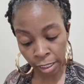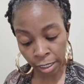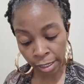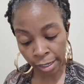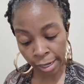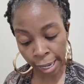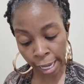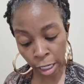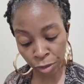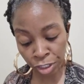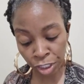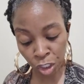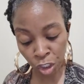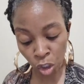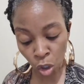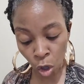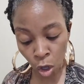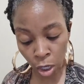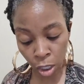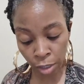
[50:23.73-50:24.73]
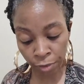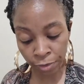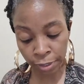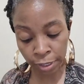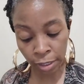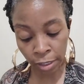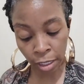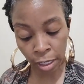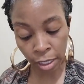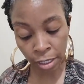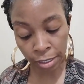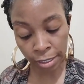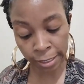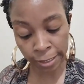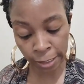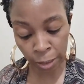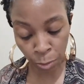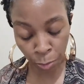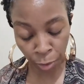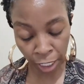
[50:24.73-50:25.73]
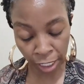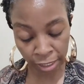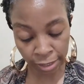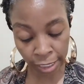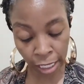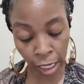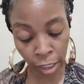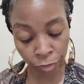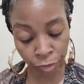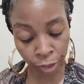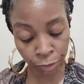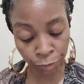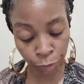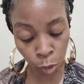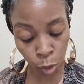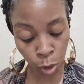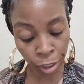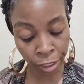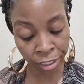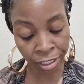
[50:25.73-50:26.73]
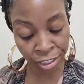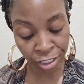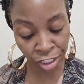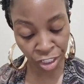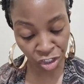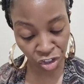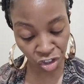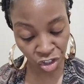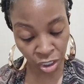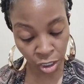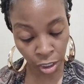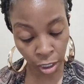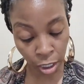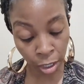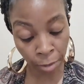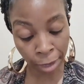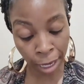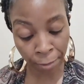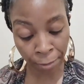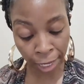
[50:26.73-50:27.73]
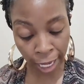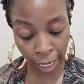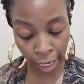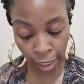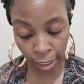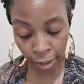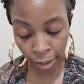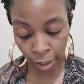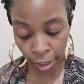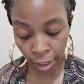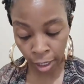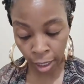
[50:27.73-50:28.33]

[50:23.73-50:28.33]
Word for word: now dissolves and dissipates every wrong condition in my mind,